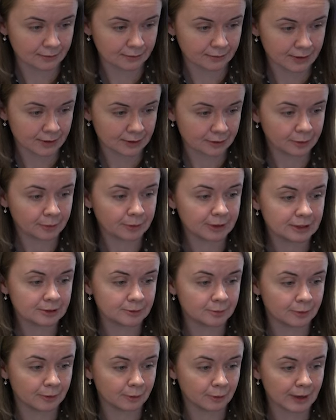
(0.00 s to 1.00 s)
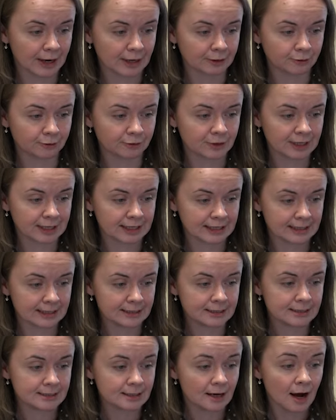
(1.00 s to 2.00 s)
variables, one of the
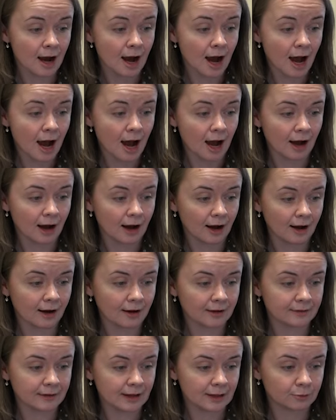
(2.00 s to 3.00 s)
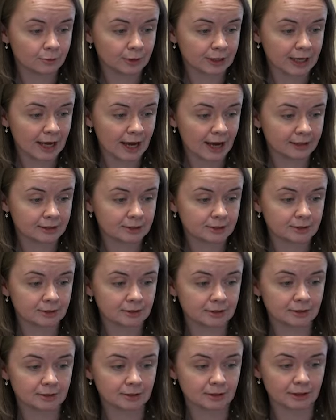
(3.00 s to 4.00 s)
keys, then we get
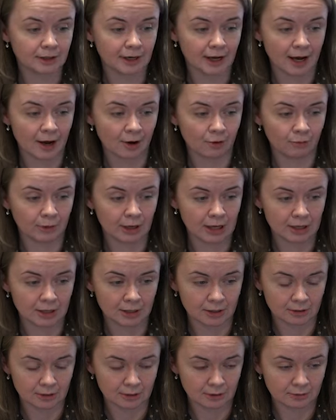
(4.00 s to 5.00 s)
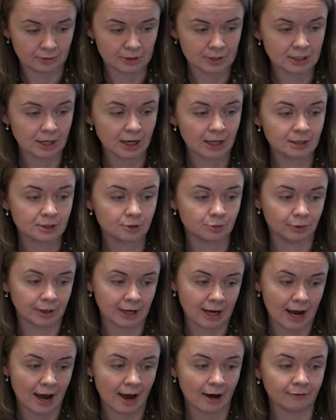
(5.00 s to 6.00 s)
how many results
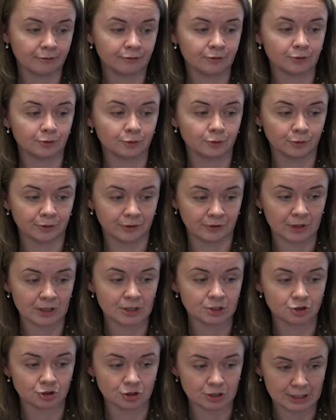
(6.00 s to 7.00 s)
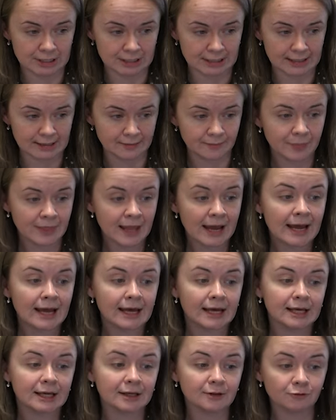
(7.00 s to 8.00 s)
we have with each city.
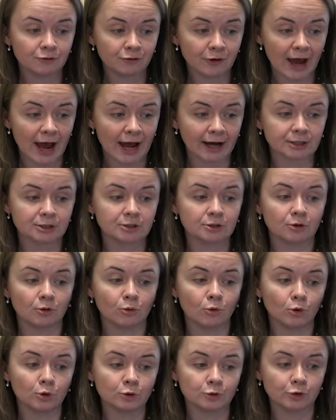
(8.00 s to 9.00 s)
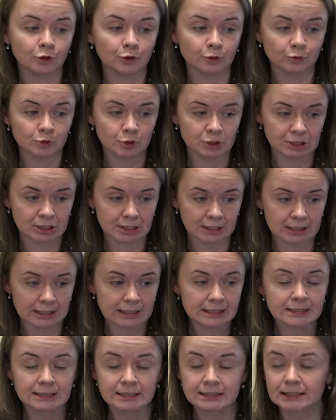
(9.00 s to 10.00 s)
In fact, all those
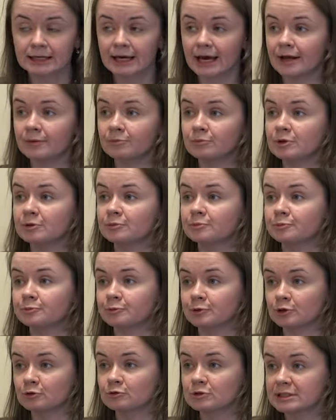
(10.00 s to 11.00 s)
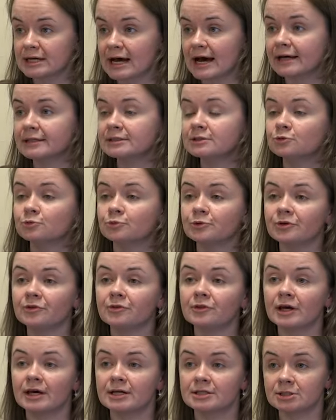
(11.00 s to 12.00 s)
tasks can be processed
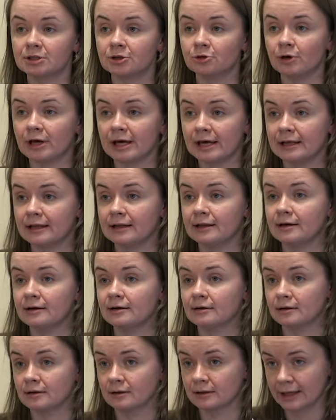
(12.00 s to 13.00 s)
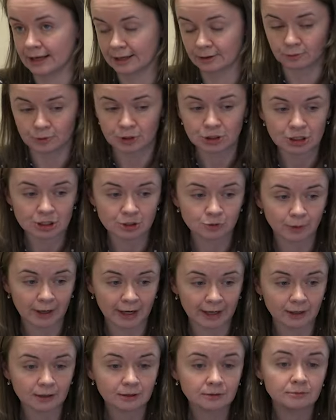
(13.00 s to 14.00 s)
with SQL language as
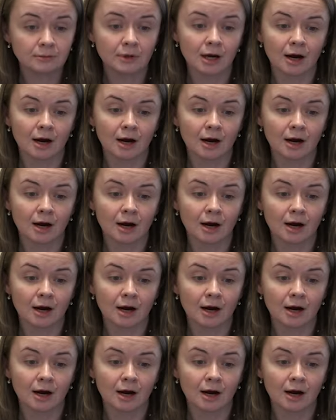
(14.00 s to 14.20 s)
well,